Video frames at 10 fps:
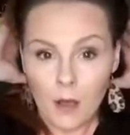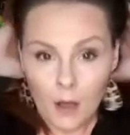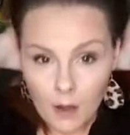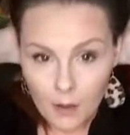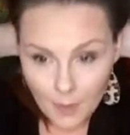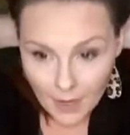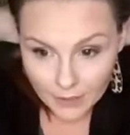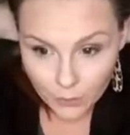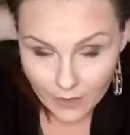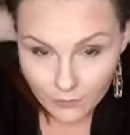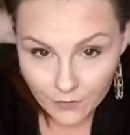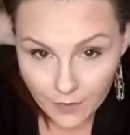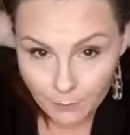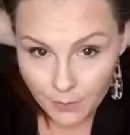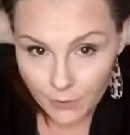I do
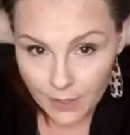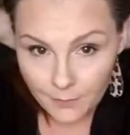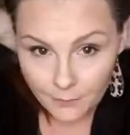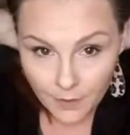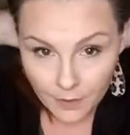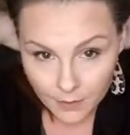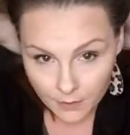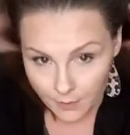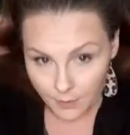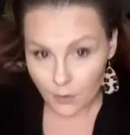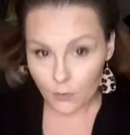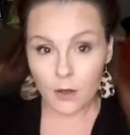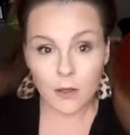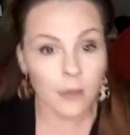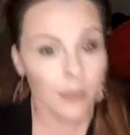everything beauty, so
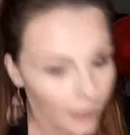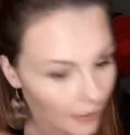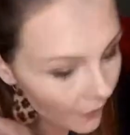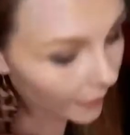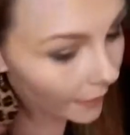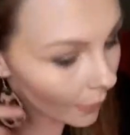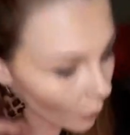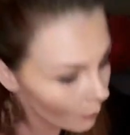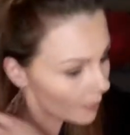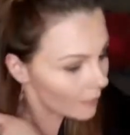if I can help